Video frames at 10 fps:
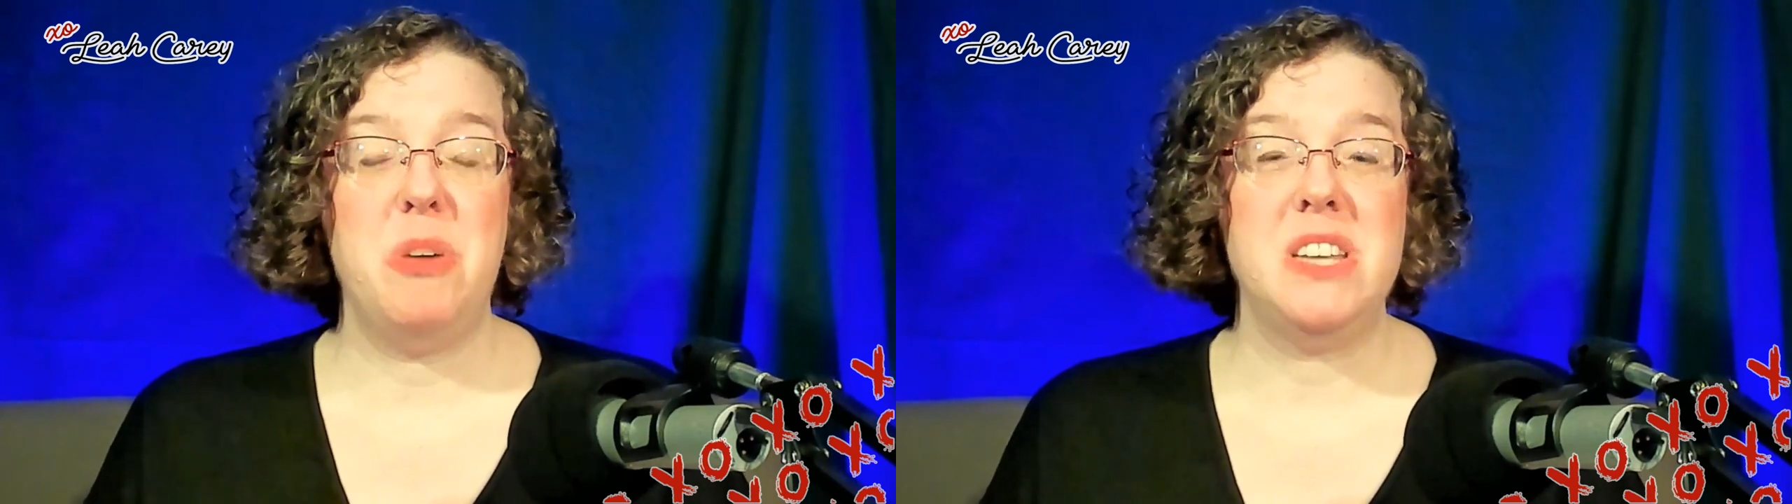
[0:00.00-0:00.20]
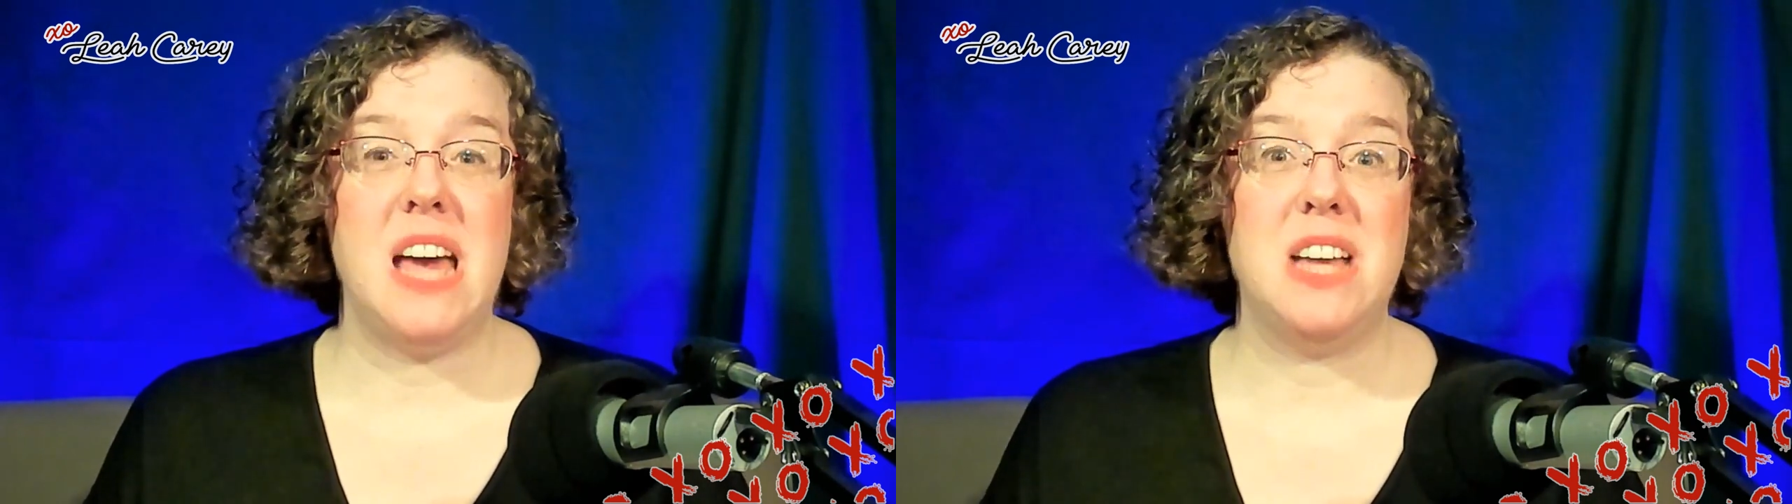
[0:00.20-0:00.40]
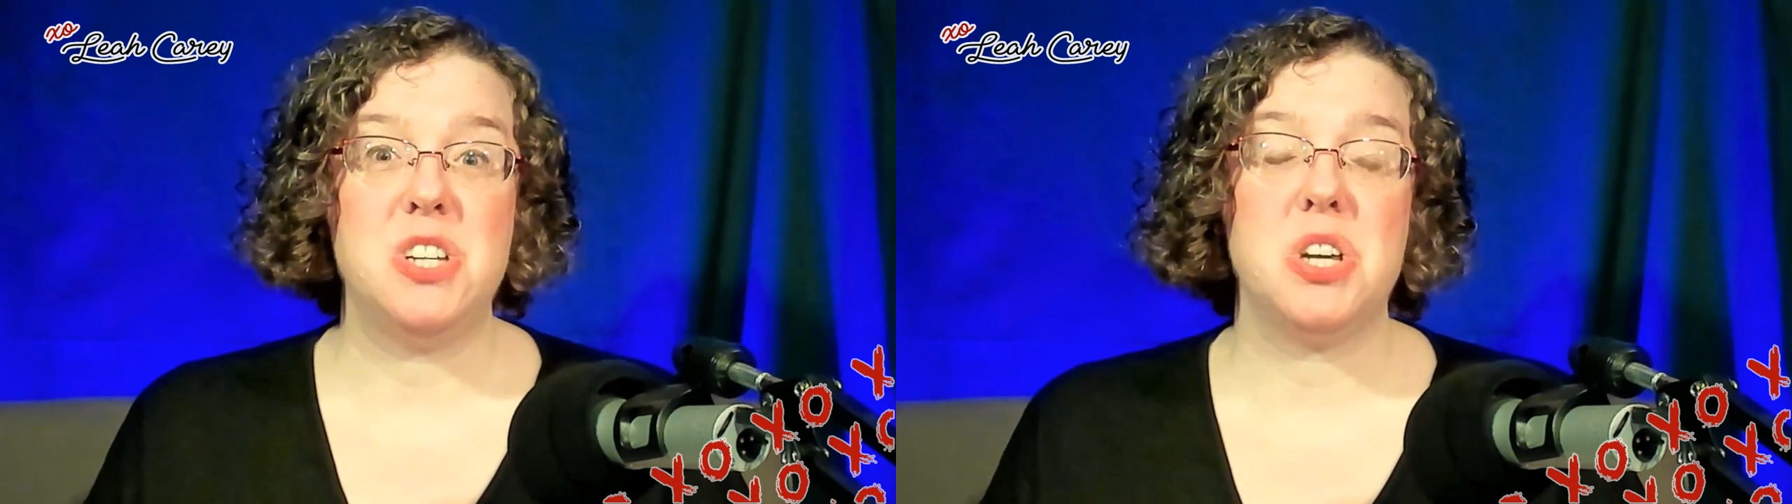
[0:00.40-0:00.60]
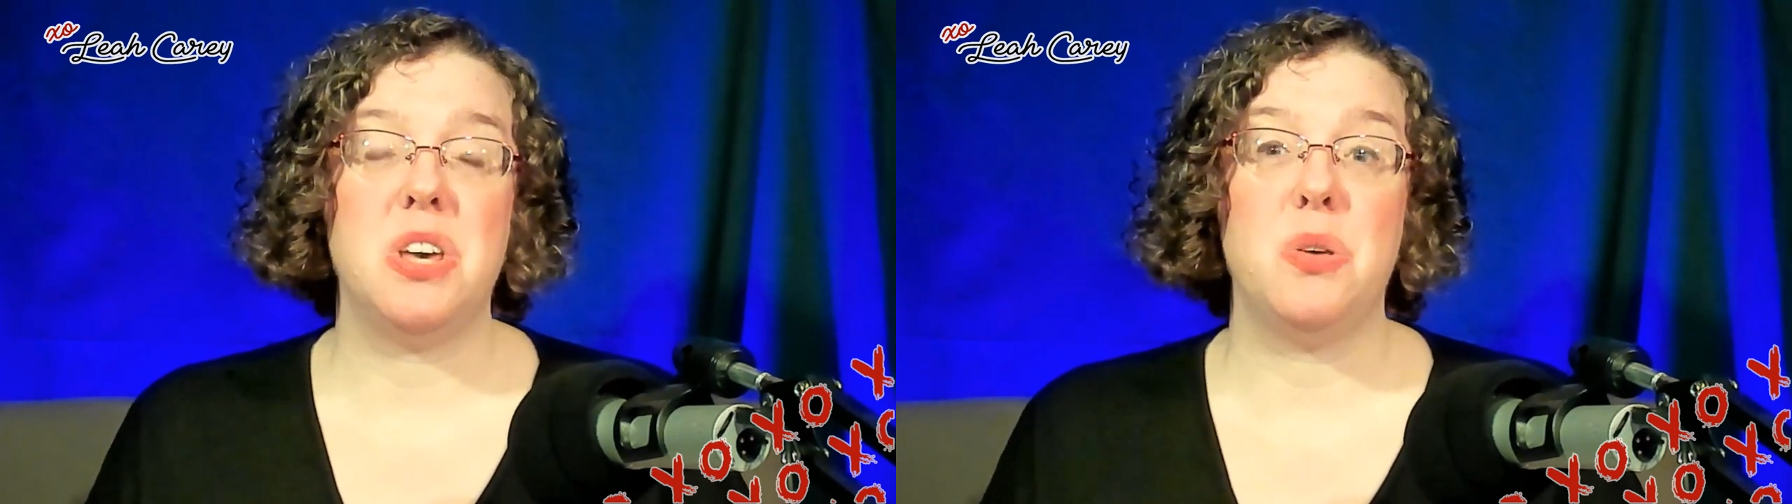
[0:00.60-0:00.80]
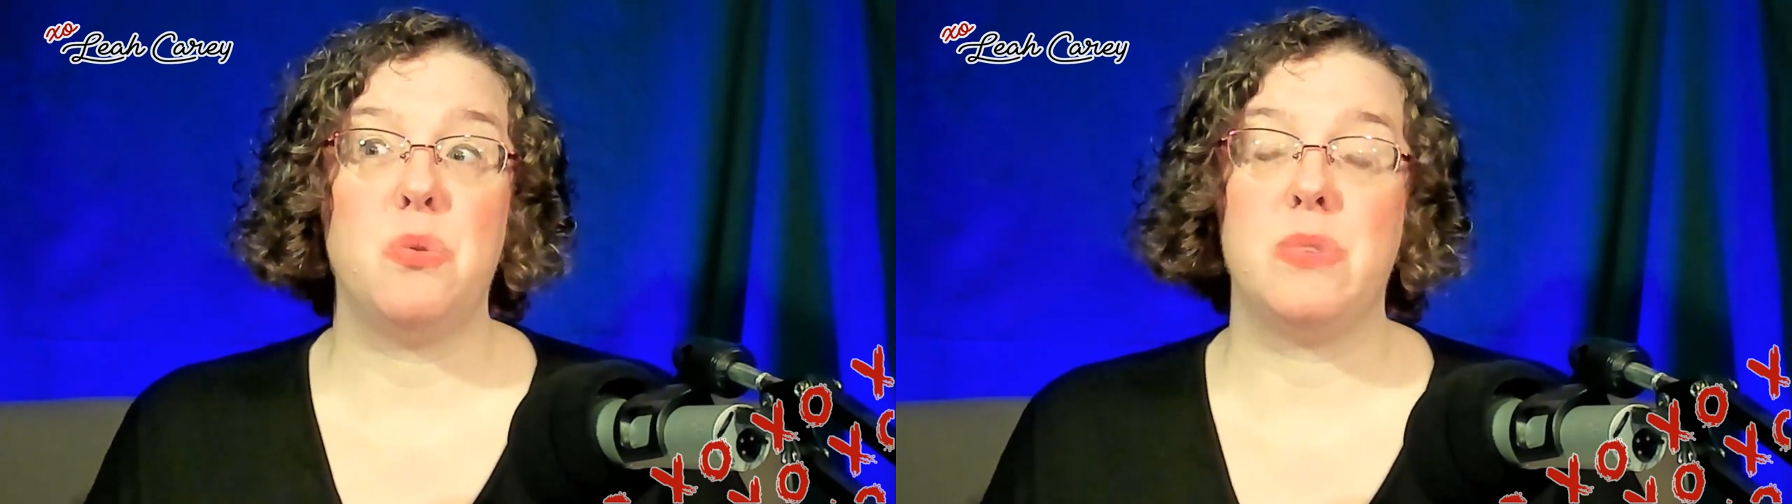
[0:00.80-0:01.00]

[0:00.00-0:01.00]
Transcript: potential